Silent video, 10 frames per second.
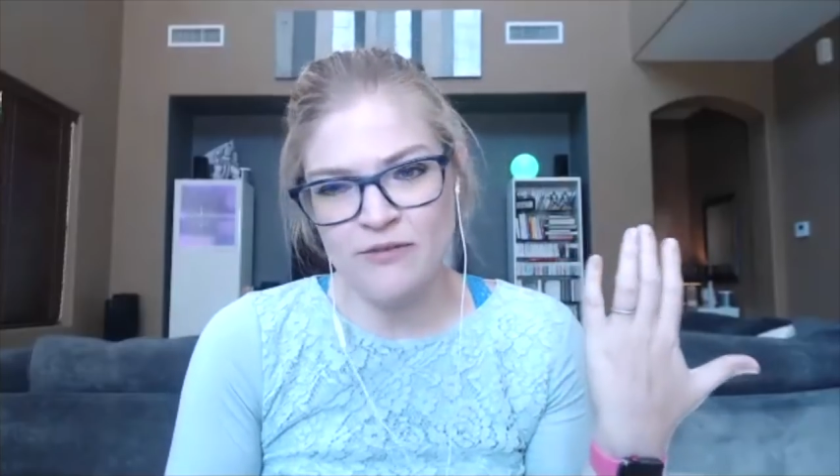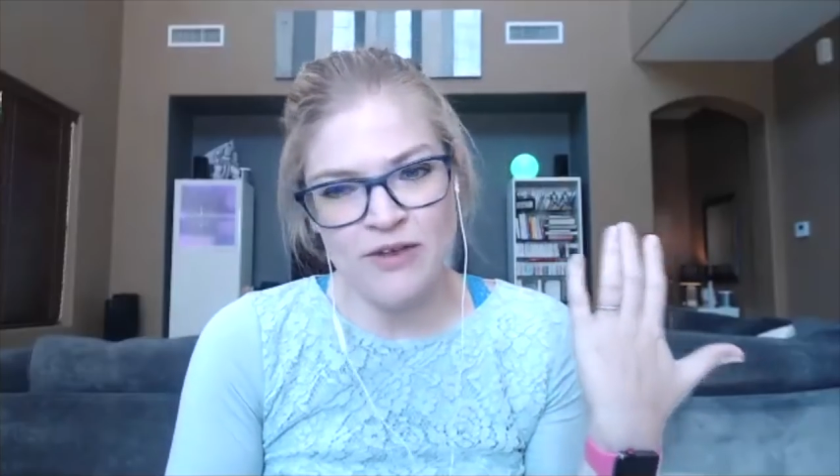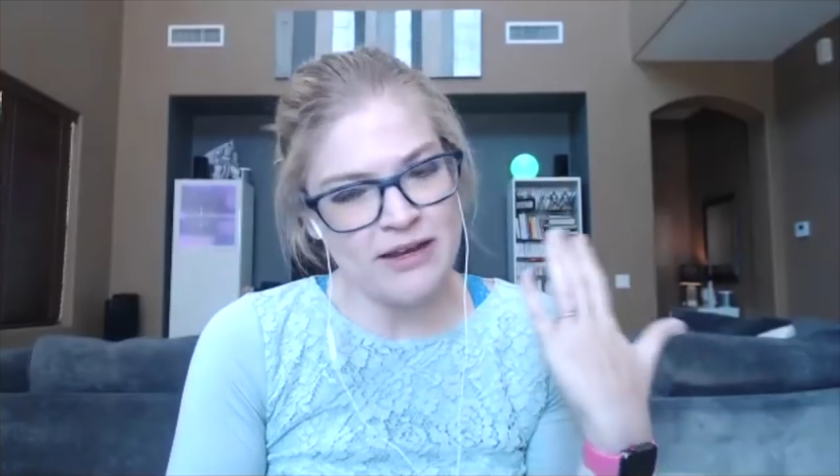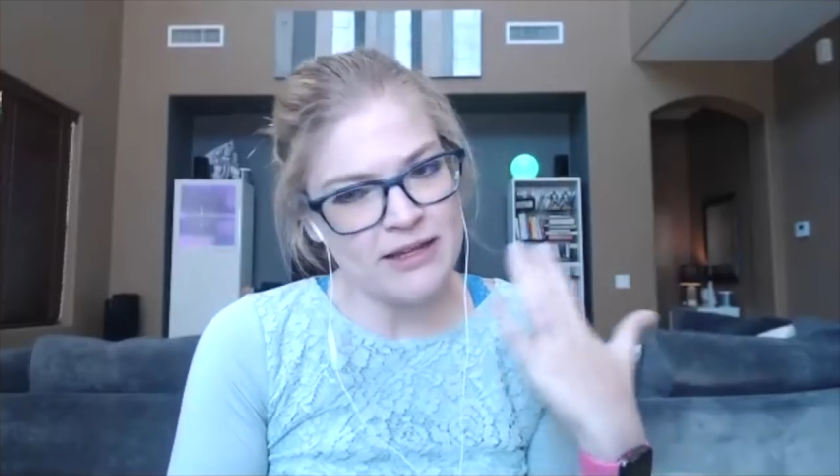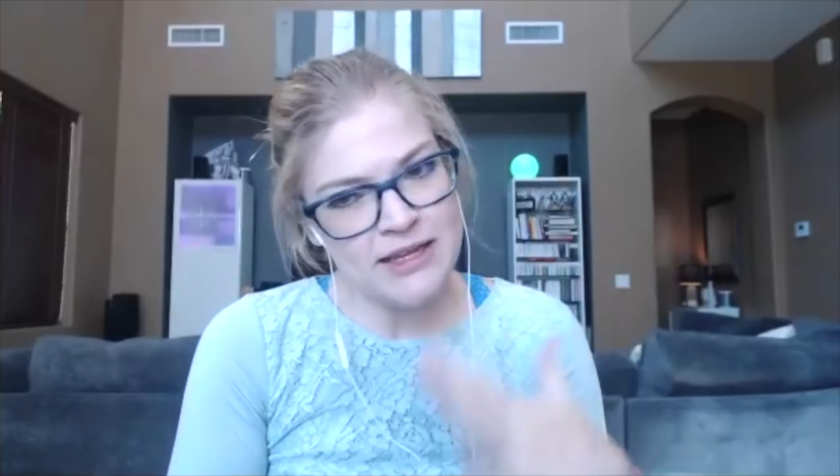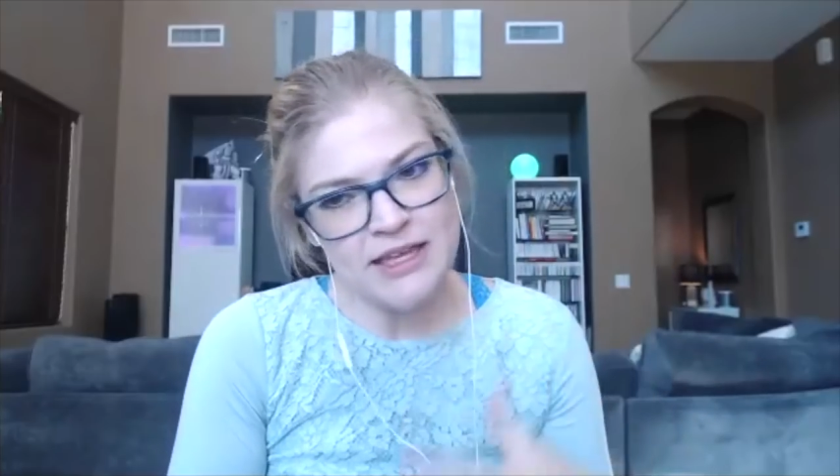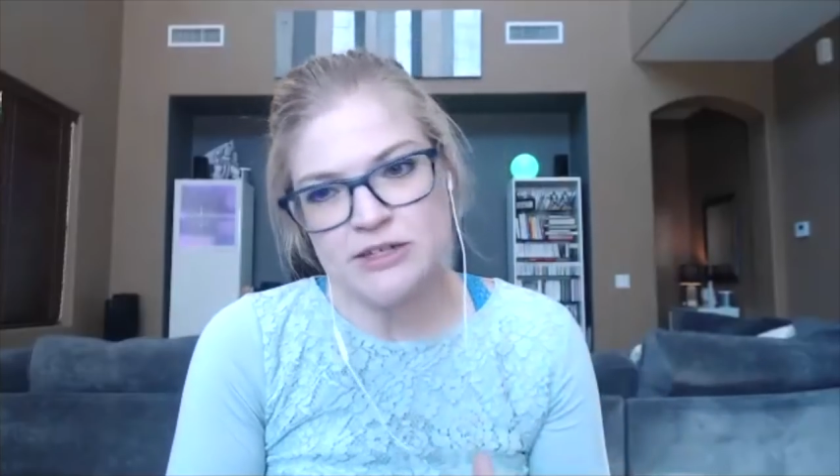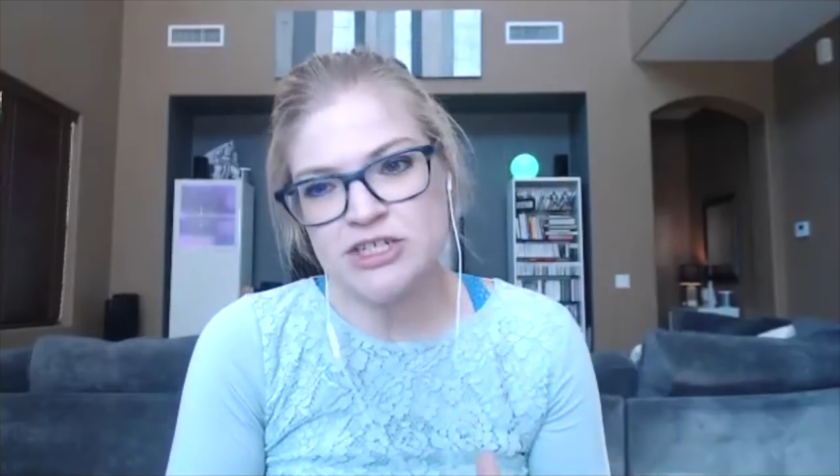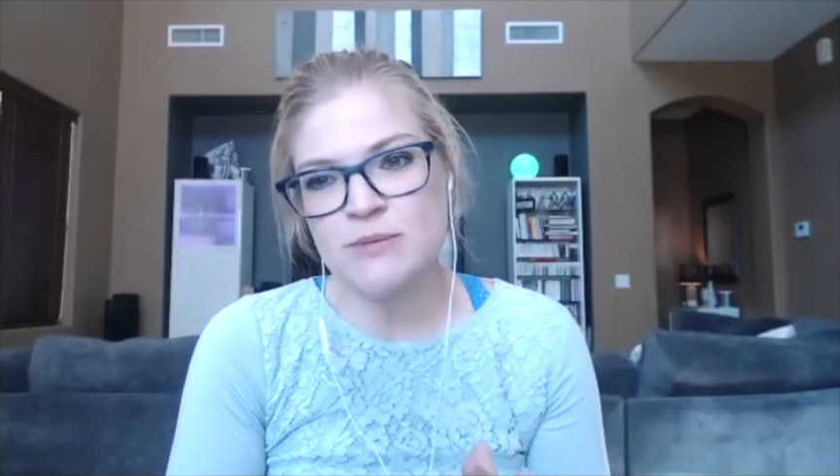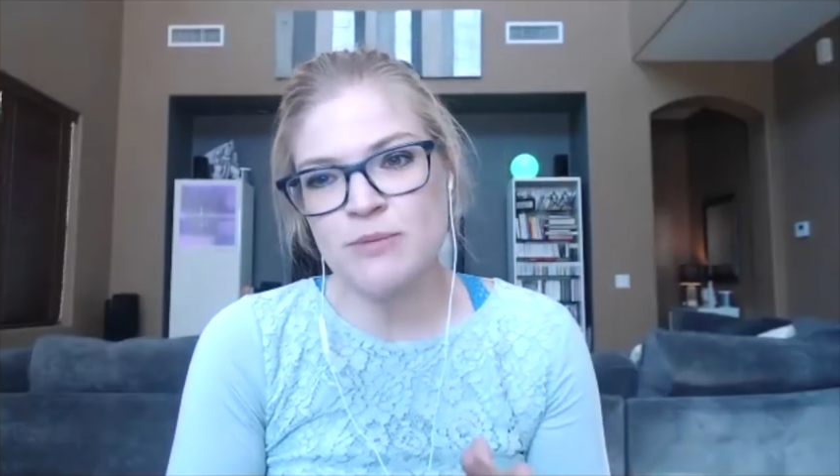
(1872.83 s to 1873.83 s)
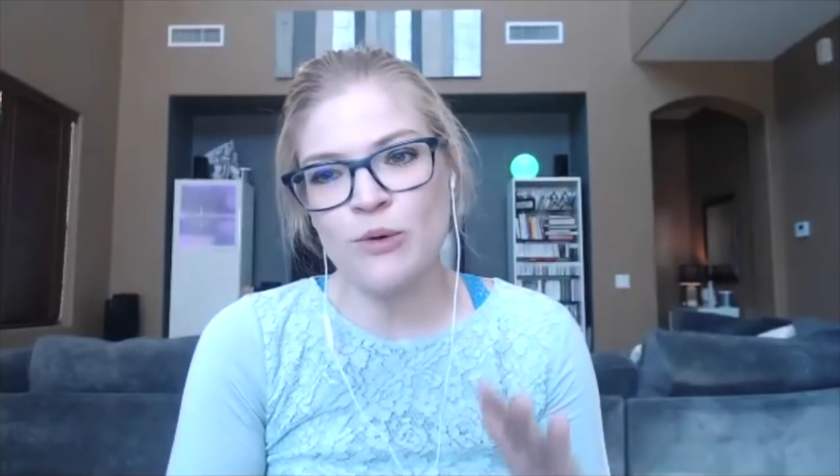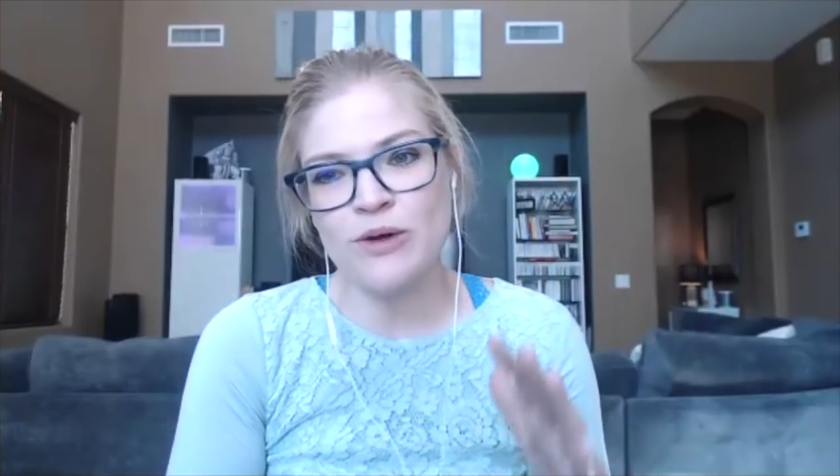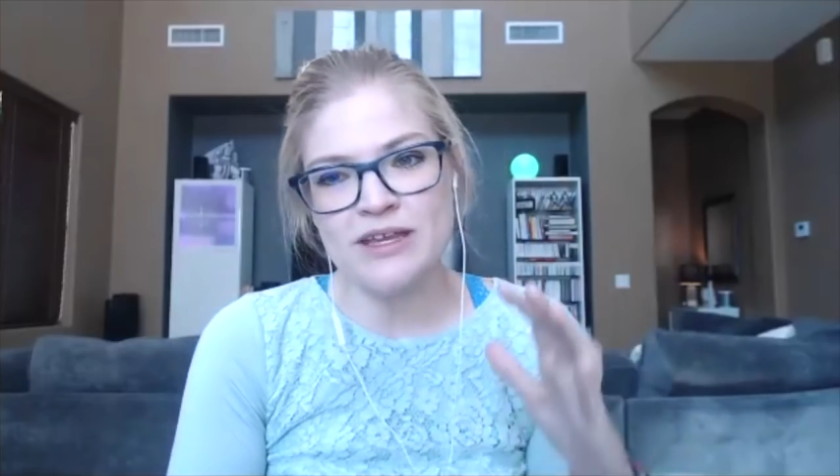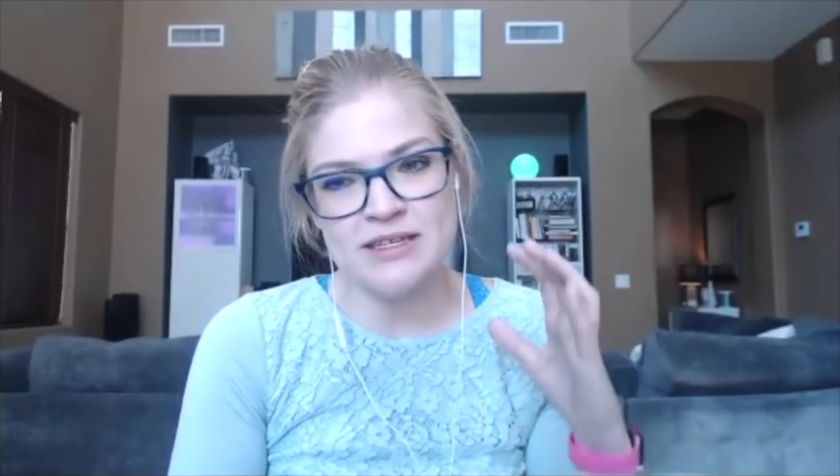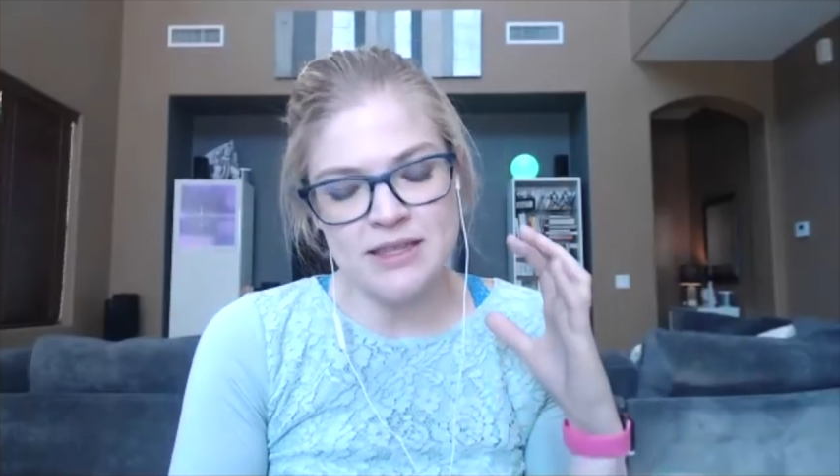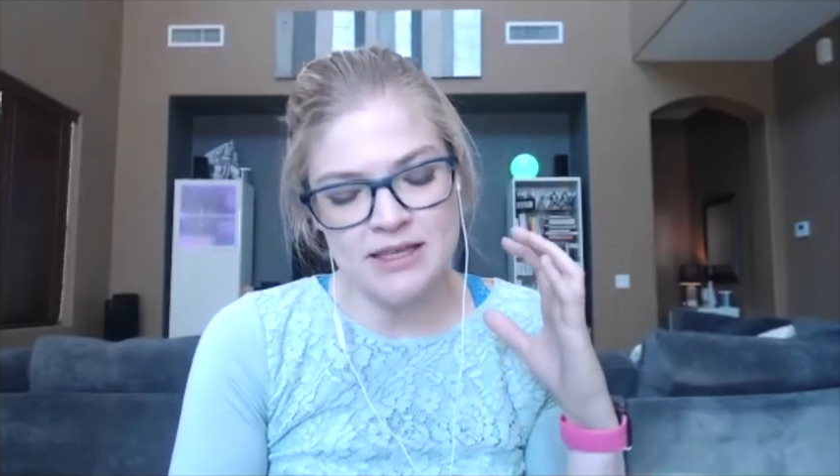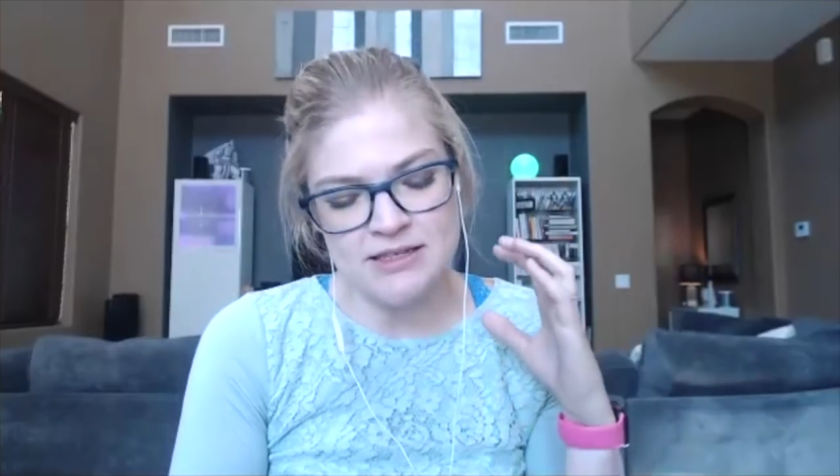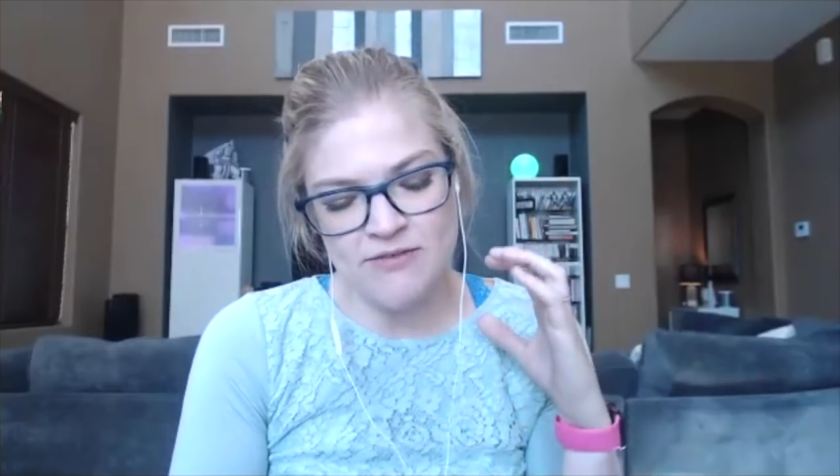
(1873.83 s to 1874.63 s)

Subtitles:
very leadership oriented things,